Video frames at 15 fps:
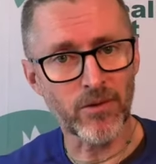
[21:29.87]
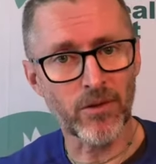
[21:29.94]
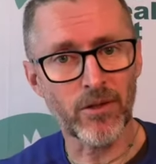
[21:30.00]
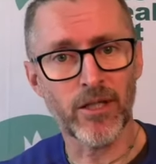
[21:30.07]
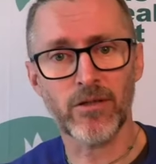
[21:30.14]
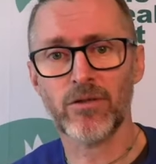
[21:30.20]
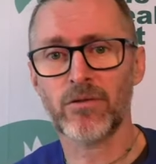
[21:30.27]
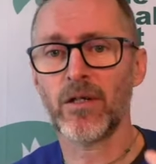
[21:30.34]

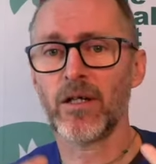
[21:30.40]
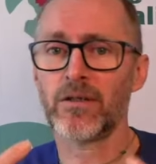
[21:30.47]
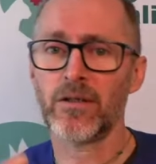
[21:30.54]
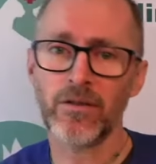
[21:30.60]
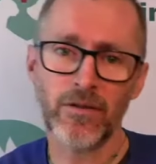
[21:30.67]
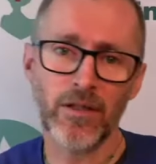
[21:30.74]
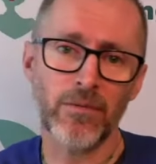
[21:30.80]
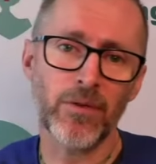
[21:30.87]
extract and
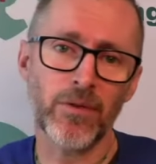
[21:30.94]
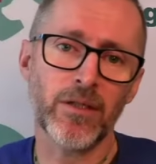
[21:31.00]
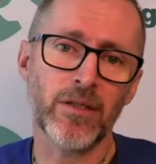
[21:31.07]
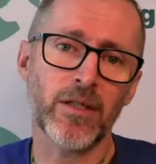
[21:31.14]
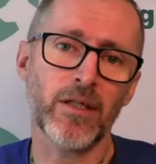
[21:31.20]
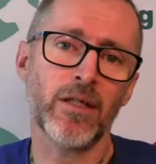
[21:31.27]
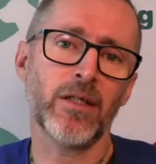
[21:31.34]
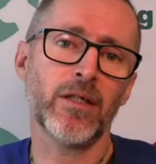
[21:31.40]

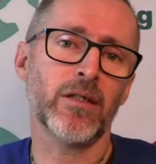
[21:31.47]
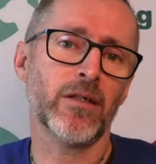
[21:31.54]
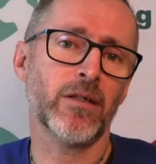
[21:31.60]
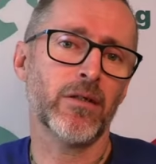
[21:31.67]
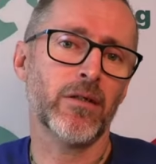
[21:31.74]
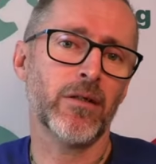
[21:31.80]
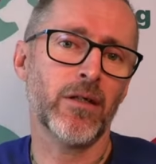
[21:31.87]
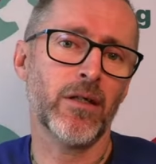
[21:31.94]
CBD
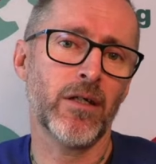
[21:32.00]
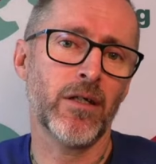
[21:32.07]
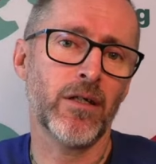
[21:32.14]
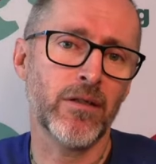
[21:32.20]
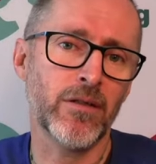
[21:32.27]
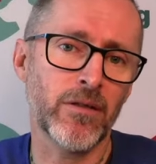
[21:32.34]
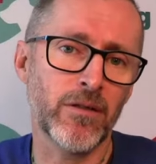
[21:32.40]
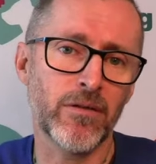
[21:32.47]

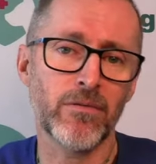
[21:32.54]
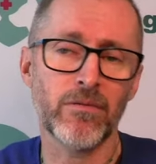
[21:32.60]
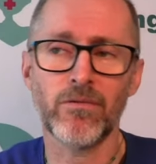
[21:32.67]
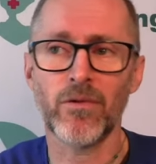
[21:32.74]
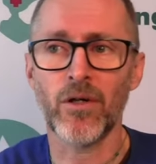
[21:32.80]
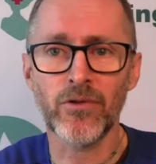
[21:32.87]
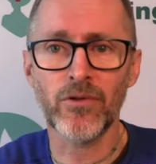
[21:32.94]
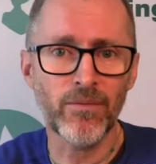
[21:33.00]
and
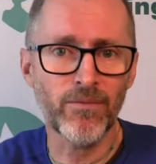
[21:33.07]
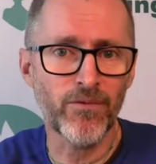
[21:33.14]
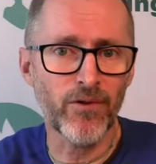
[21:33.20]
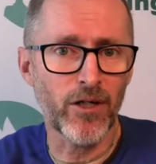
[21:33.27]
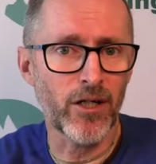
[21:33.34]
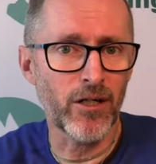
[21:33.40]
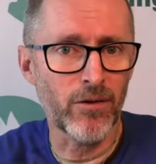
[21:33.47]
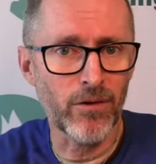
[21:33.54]
rosehip
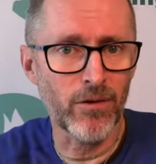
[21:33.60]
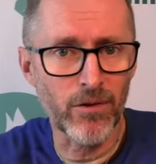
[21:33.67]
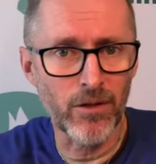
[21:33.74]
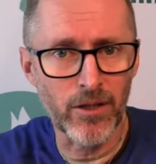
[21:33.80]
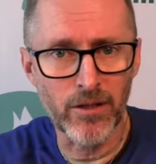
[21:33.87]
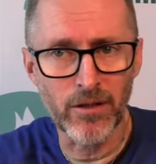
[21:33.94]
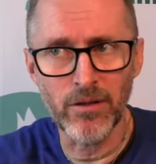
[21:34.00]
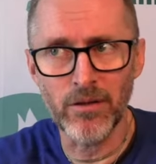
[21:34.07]
vitol
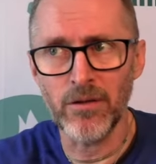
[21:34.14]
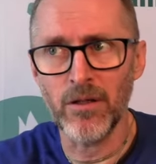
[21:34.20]
and